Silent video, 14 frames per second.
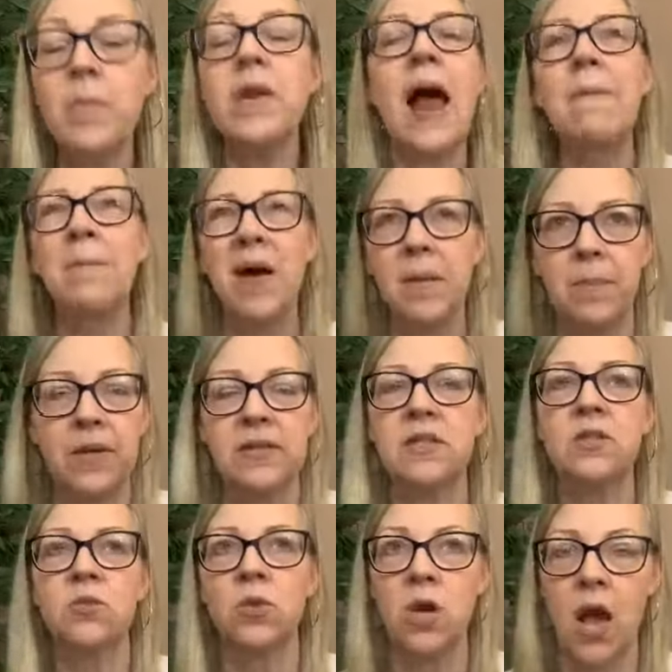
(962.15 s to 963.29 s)
I mean, not puppets,
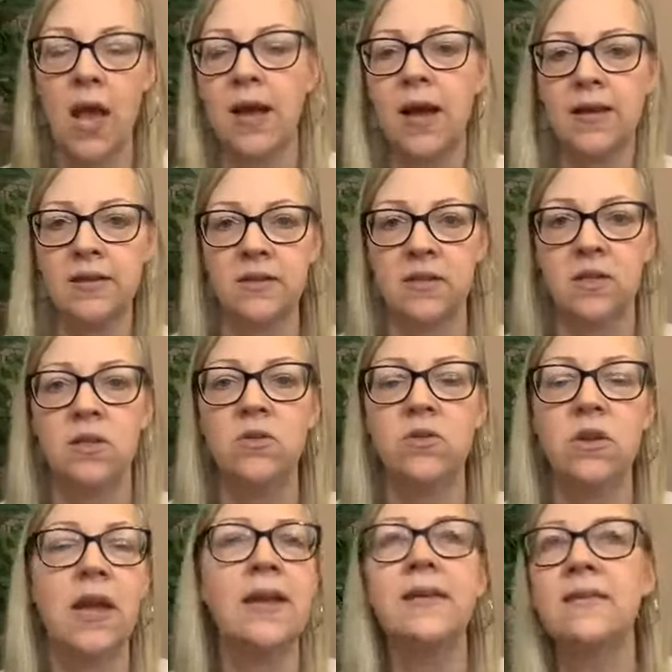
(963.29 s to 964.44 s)
because we're not, God doesn't,
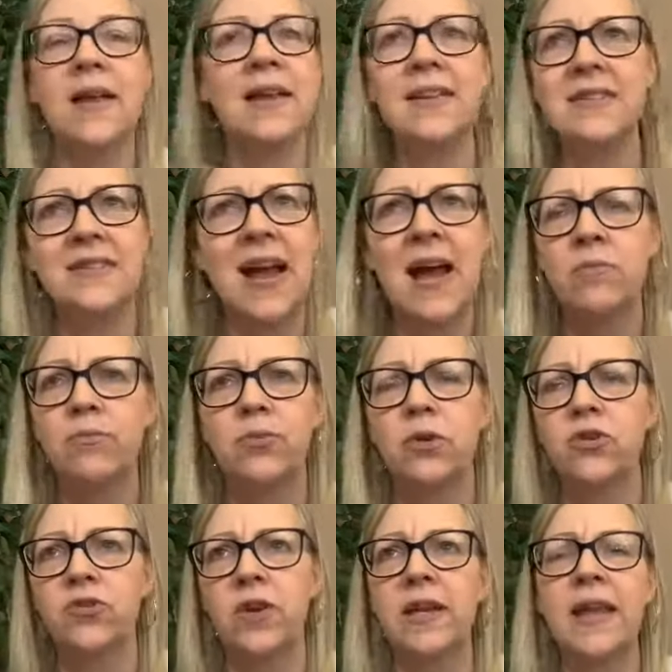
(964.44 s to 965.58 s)
and, and it's not
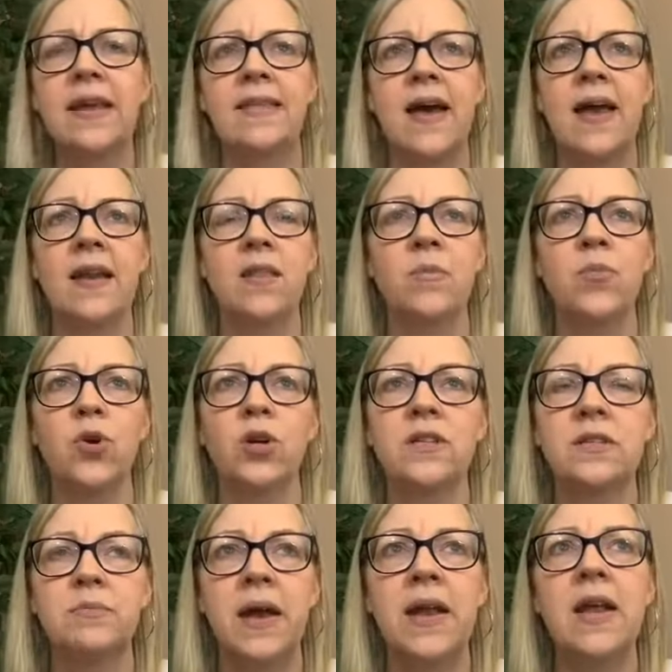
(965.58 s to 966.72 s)
portrayed like that in the
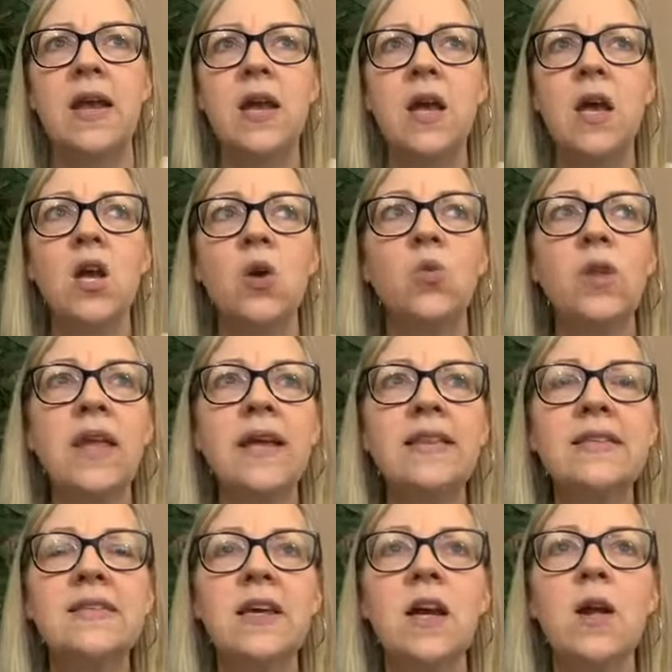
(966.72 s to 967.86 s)
books, but we're like
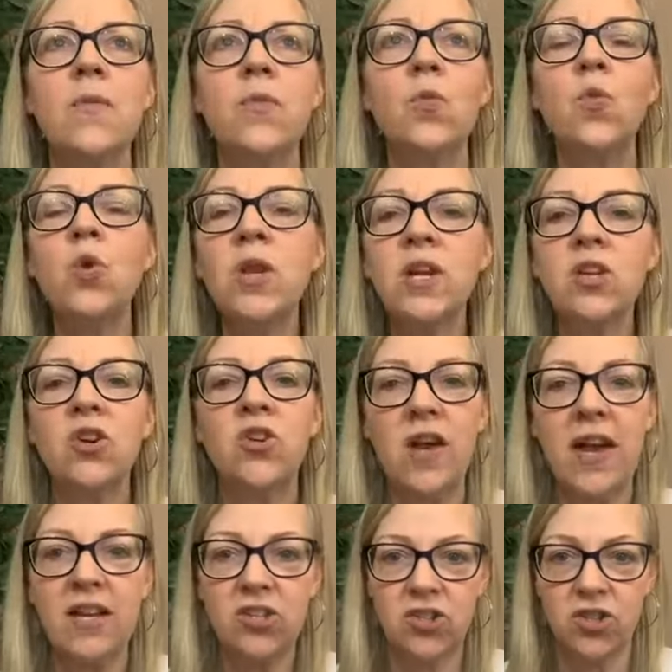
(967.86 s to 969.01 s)
these wooden
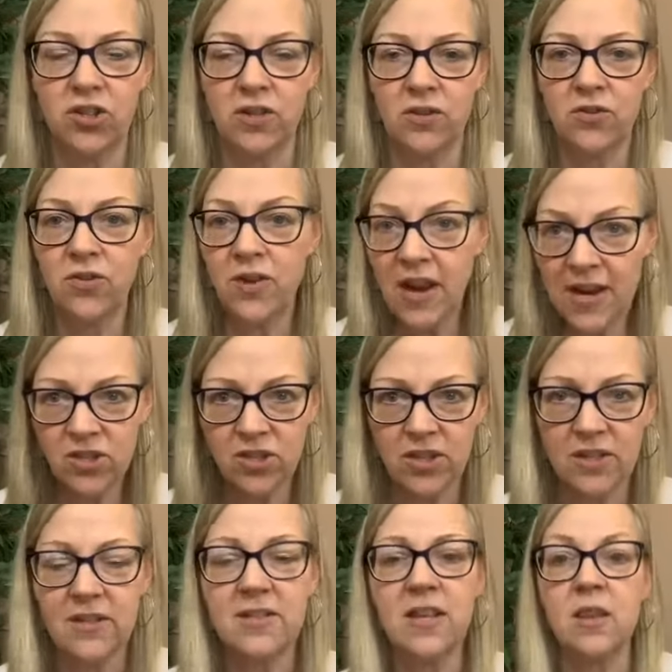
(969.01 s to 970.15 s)
creation
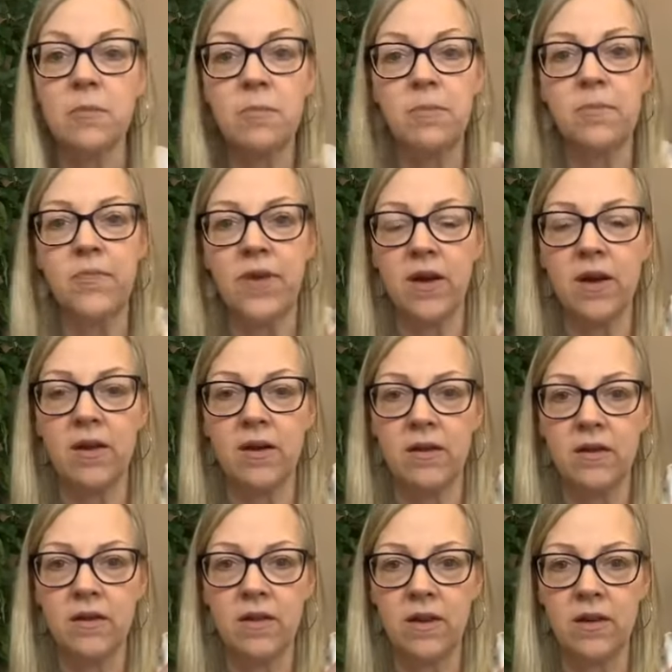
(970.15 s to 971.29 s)
creations that the
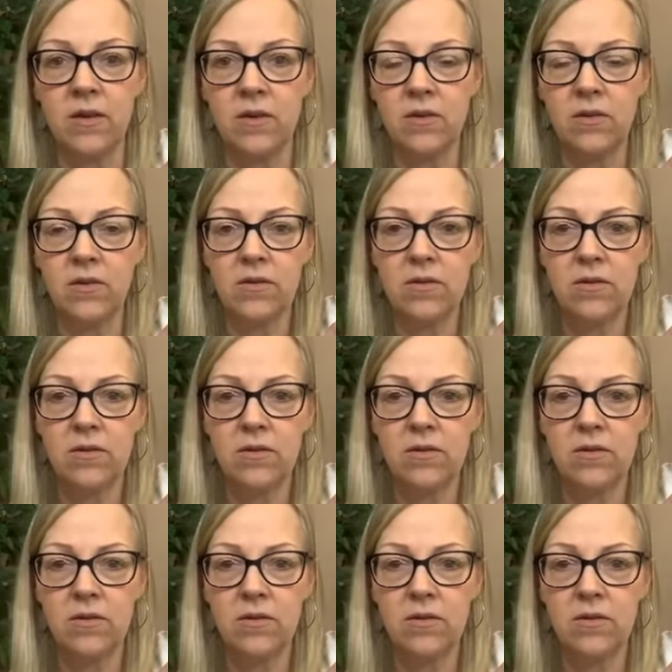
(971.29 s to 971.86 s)
the the